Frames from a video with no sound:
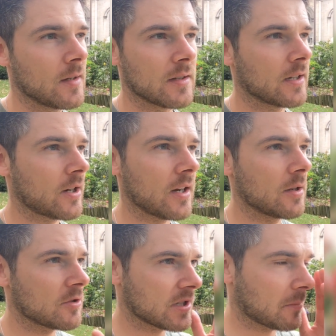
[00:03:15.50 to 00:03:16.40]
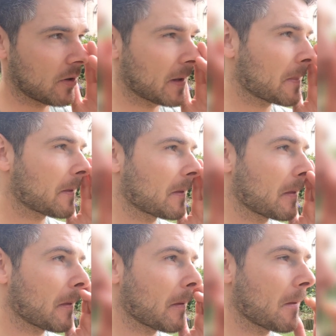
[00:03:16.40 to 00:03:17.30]
You're not losing your mind.
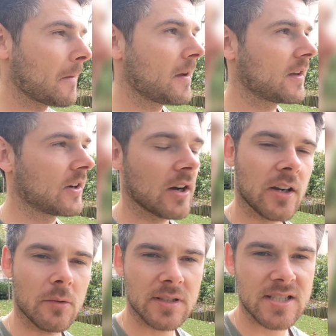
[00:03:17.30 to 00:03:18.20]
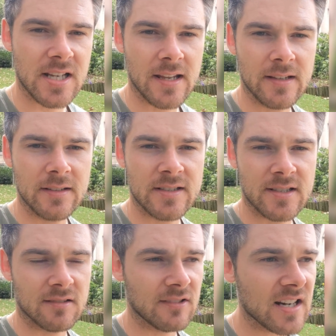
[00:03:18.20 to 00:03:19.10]
You're not going insane. It's
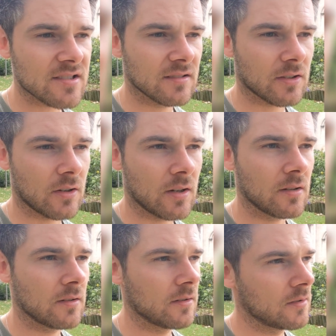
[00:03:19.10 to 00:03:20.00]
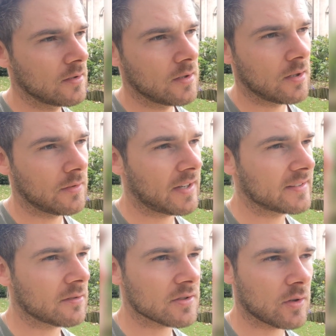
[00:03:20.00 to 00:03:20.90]
an irrational thought. I've
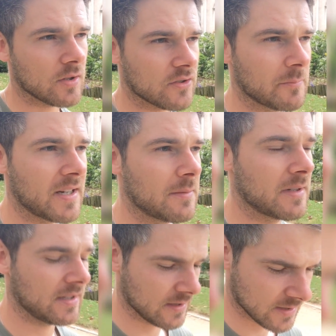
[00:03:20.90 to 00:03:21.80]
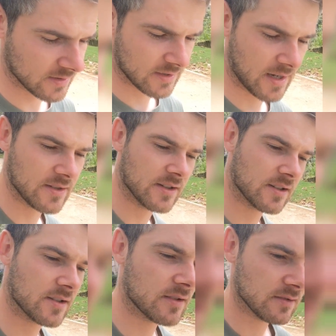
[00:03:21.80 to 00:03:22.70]
had those thoughts for many, many years, 10
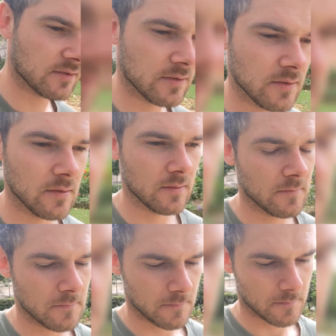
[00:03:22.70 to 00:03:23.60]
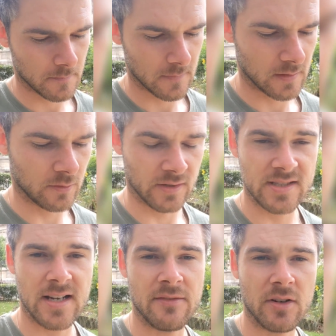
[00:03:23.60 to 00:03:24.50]
years. Nothing
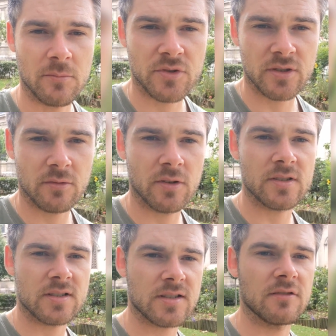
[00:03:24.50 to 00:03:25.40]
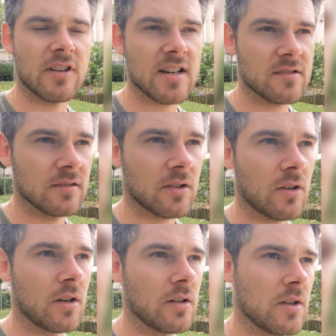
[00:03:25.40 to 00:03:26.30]
has ever come true, guys. It's an irrational
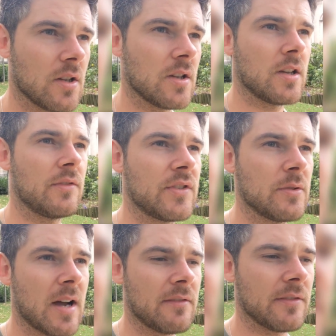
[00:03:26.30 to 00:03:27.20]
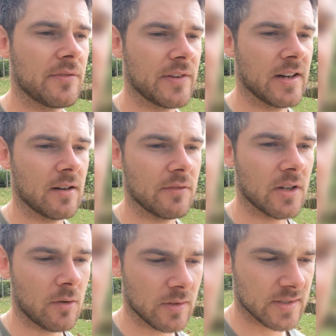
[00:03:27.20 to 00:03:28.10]
thought. If you have a fear of
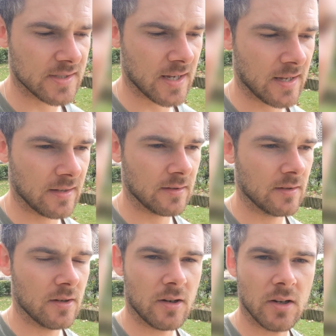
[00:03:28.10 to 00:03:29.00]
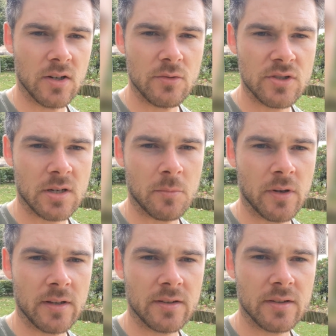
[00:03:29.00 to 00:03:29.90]
going insane or losing your
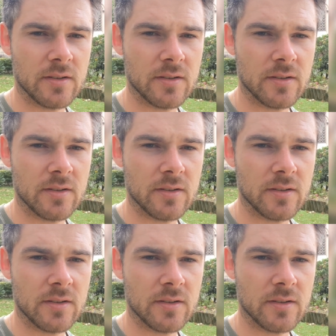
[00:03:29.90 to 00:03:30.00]
mind,